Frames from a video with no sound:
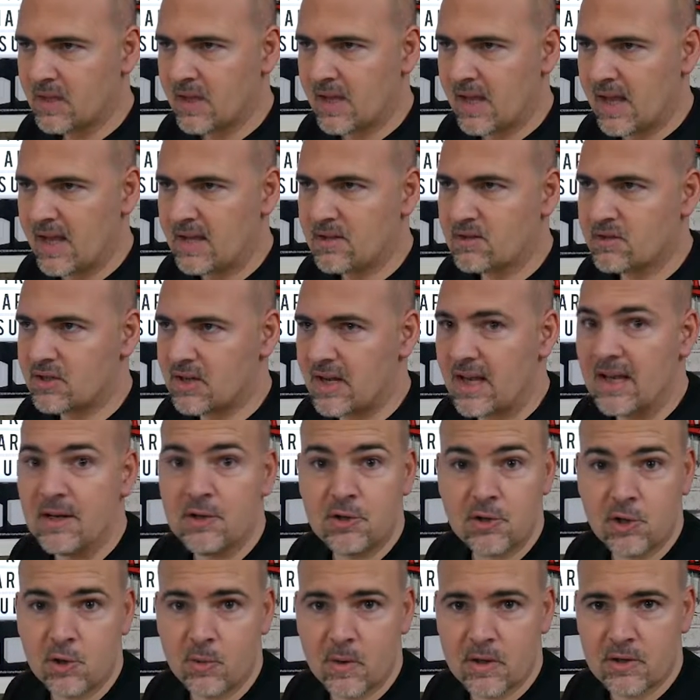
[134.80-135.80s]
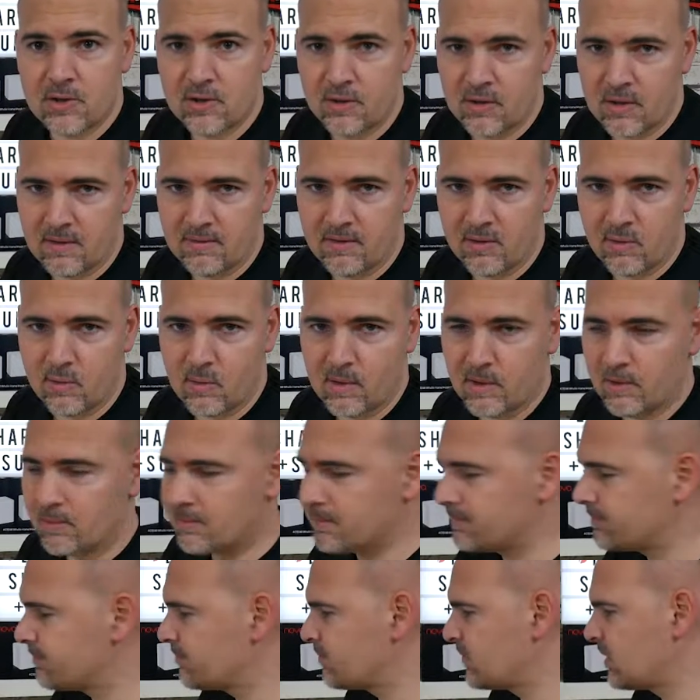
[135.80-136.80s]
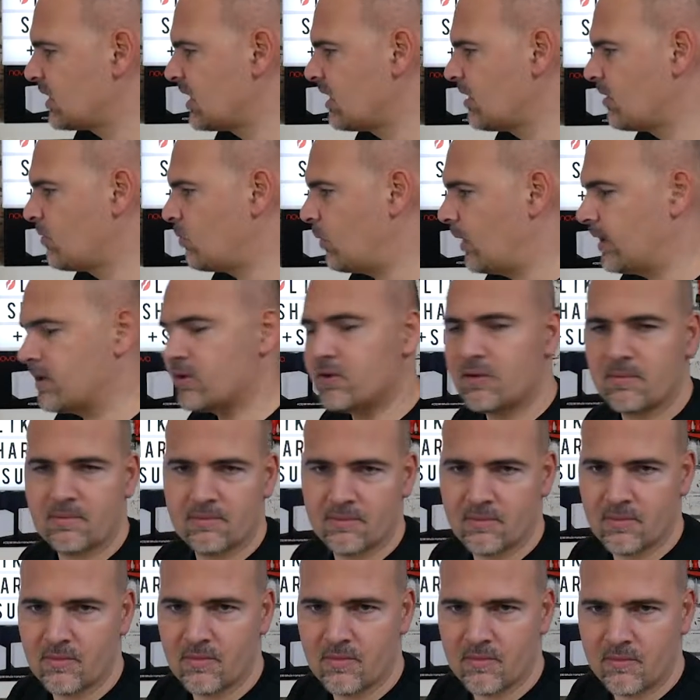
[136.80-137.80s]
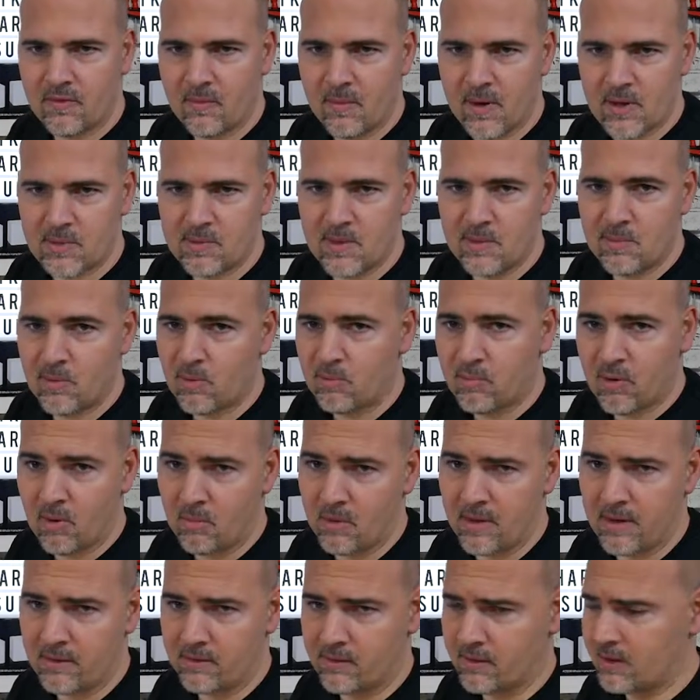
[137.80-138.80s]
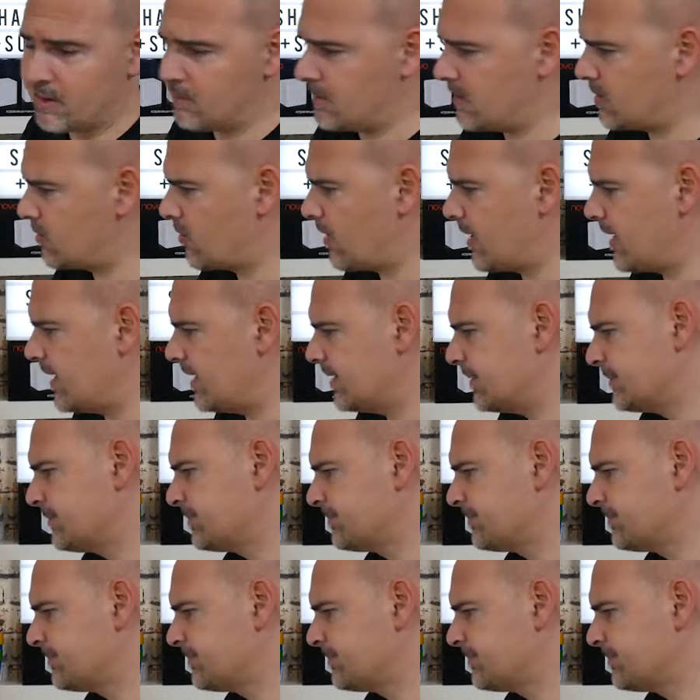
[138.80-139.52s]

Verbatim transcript: its intuition, if you will, which for most people probably isn't going to be great.